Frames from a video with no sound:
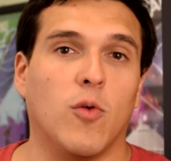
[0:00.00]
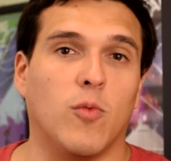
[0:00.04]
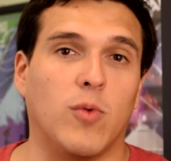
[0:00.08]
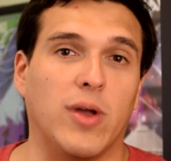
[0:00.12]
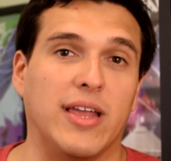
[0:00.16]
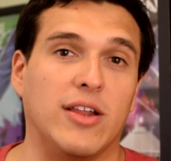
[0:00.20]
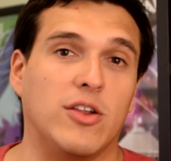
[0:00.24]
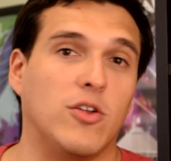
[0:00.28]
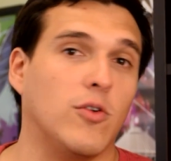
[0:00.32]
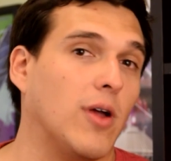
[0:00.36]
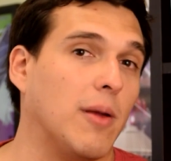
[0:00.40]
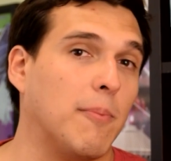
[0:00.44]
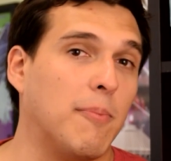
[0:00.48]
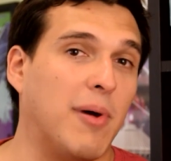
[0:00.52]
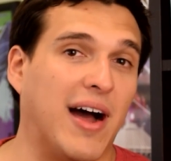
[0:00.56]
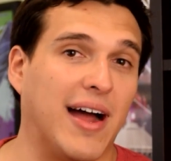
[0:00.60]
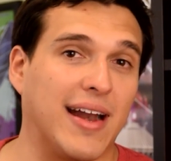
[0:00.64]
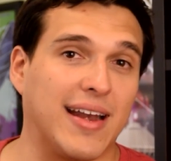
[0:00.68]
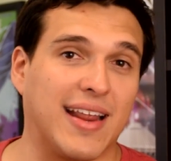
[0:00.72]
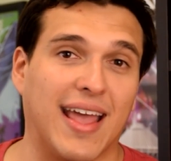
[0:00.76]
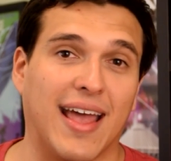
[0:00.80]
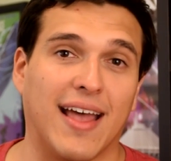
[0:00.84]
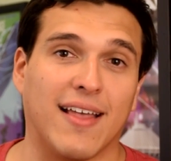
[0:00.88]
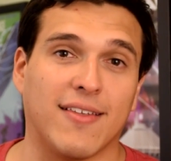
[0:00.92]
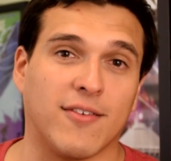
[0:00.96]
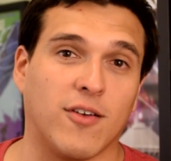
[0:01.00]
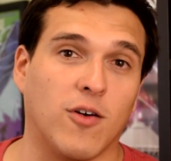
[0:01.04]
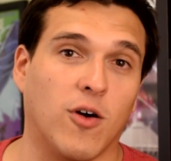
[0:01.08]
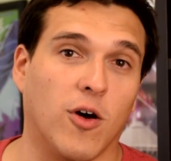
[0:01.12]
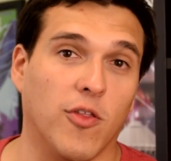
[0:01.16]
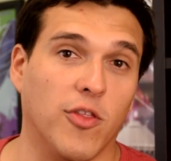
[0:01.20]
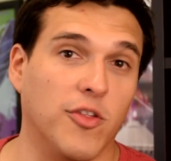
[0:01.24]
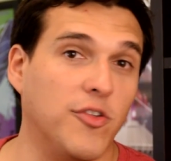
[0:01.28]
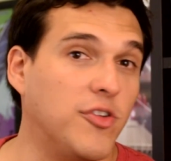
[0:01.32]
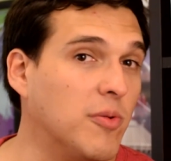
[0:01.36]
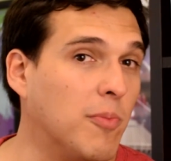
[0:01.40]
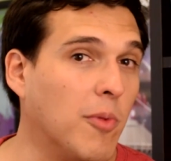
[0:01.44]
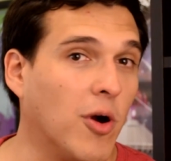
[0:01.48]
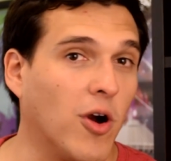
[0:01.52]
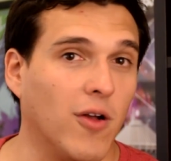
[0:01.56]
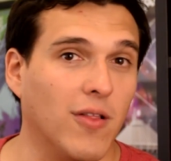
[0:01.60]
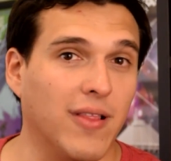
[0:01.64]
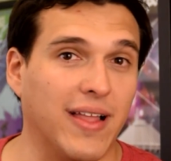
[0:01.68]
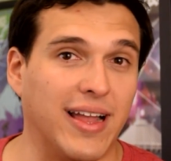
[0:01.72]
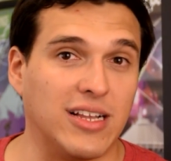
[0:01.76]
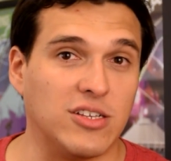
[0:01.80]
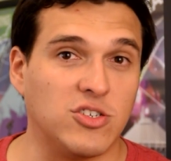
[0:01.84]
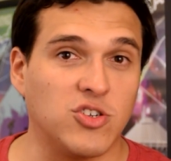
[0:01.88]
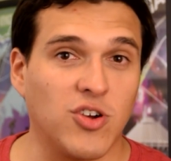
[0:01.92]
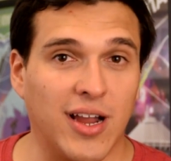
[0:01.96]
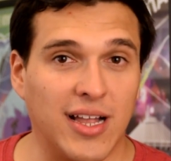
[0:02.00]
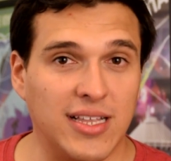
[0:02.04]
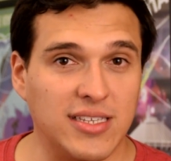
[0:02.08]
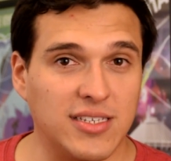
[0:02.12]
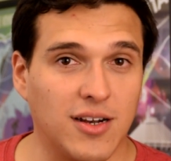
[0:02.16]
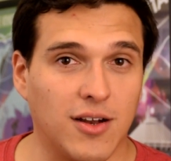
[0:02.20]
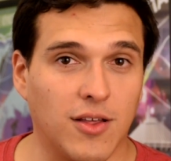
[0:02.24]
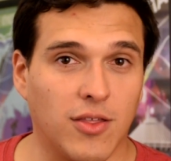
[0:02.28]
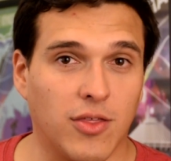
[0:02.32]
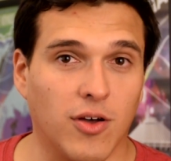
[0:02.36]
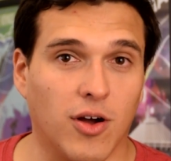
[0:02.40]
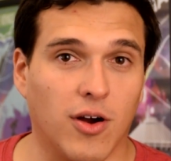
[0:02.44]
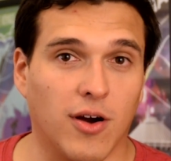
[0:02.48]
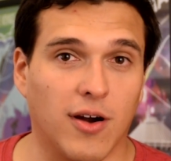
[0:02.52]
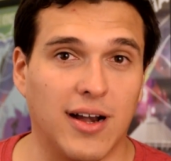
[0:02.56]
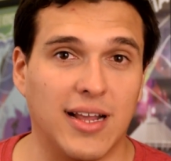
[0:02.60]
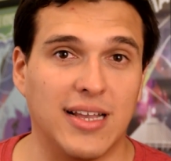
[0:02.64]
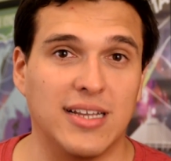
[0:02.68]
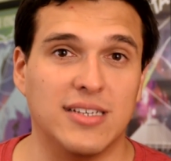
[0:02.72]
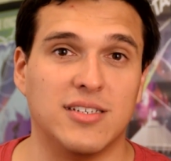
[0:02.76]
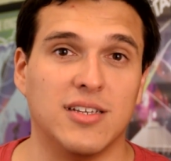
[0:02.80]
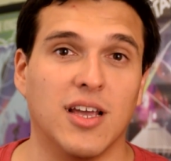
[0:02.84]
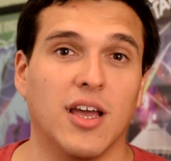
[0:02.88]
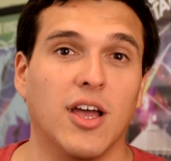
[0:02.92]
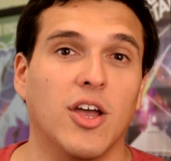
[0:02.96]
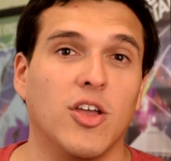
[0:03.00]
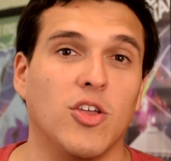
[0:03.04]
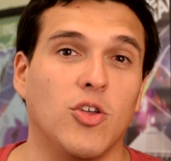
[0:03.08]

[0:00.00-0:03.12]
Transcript: We do a podcast called the Tomorrowland Transit Authorities.